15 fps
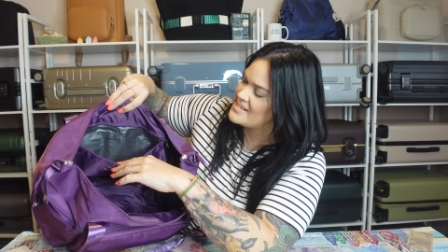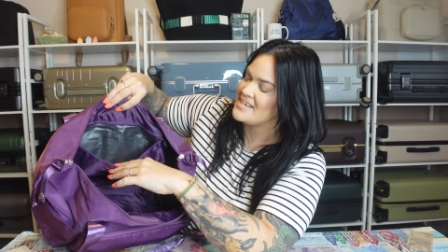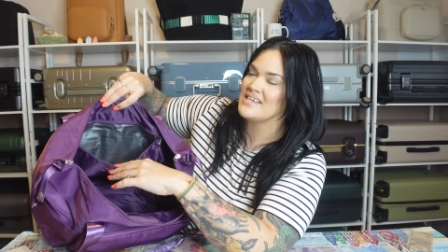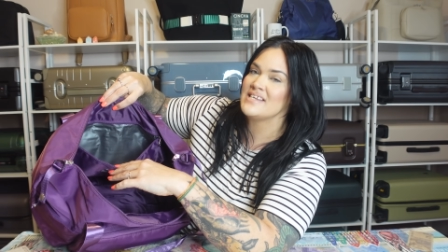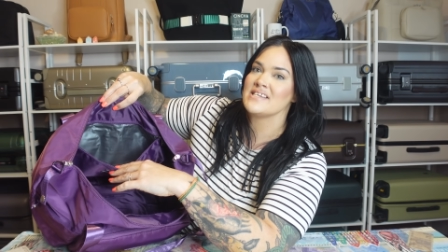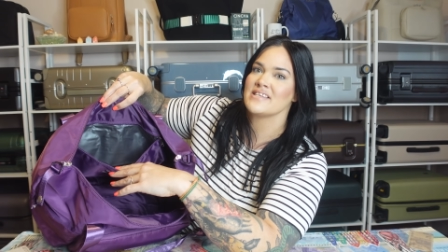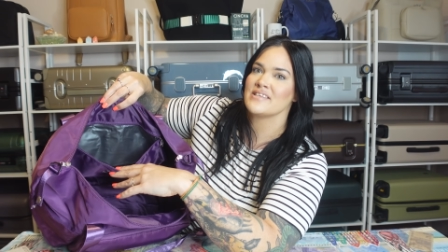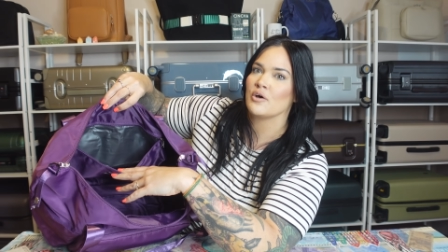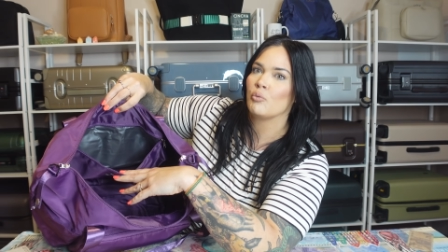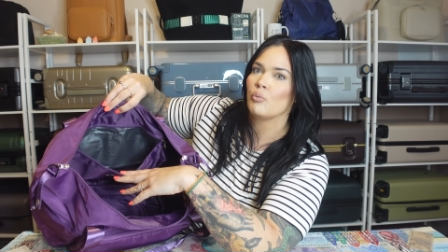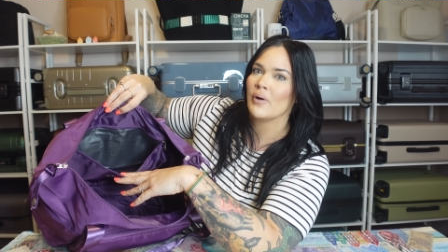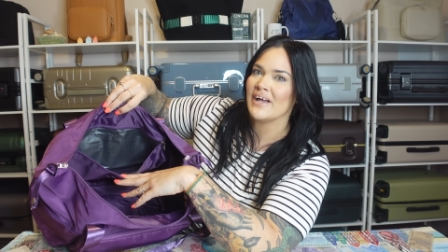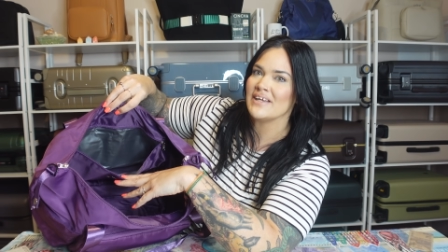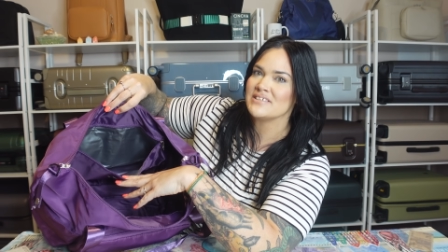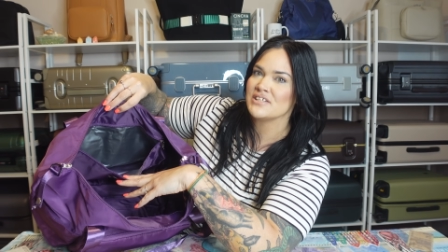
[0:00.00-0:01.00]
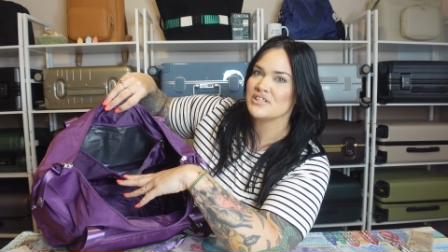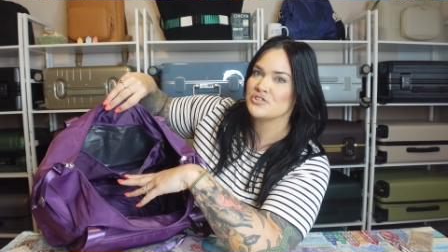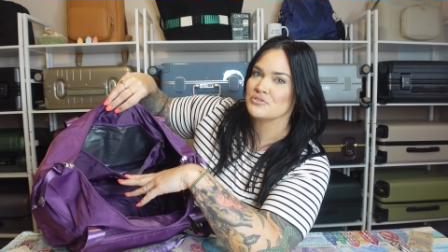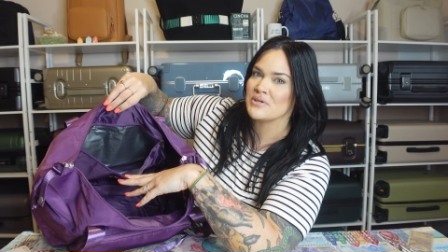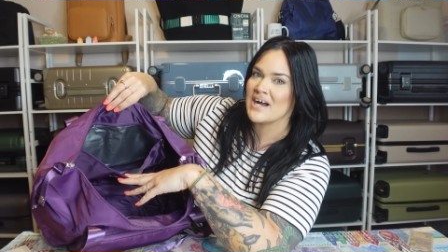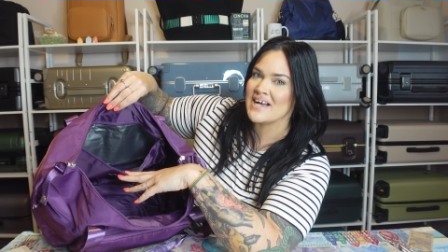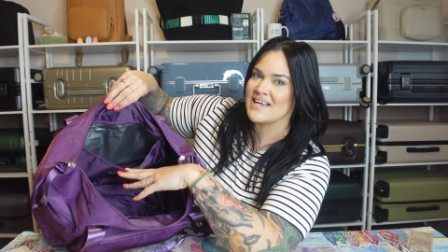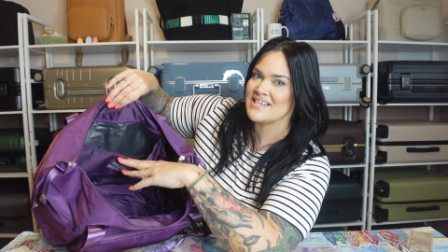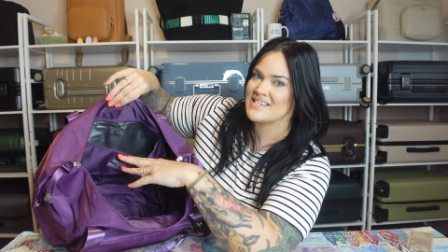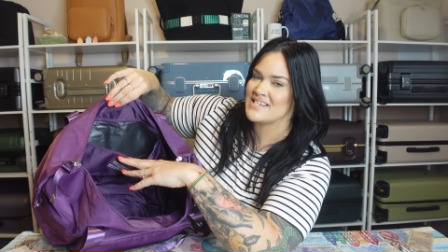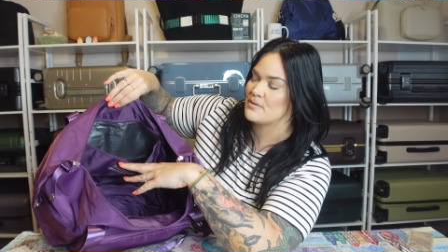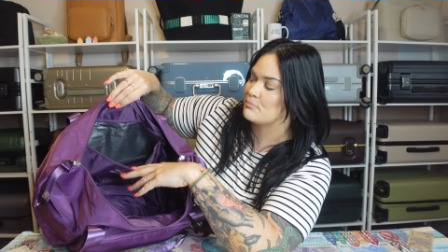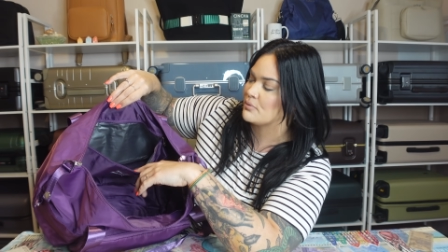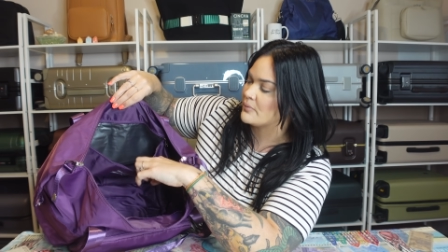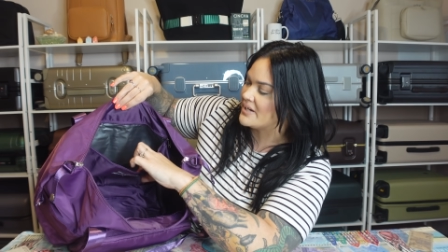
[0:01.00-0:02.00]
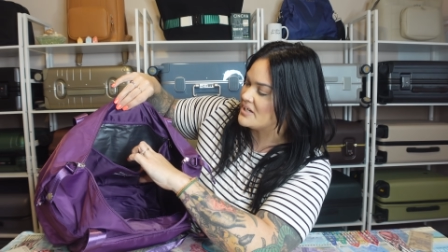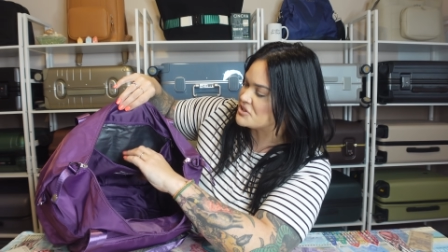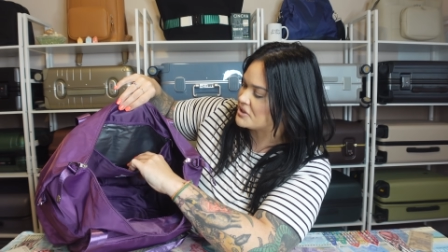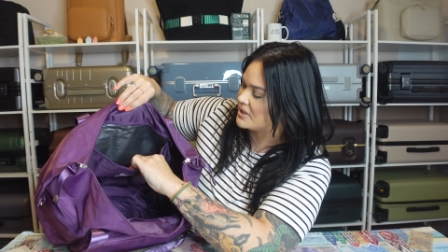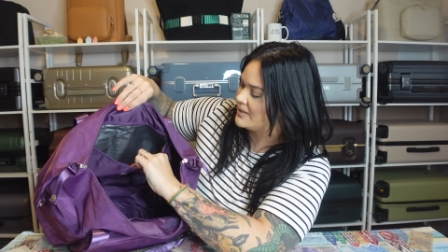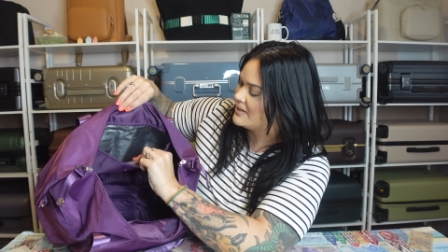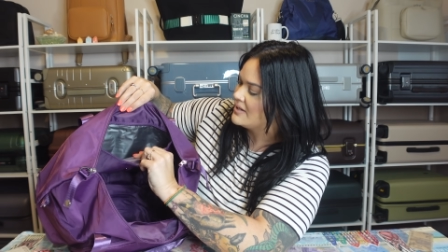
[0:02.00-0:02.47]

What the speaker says: is the wet to dry separation.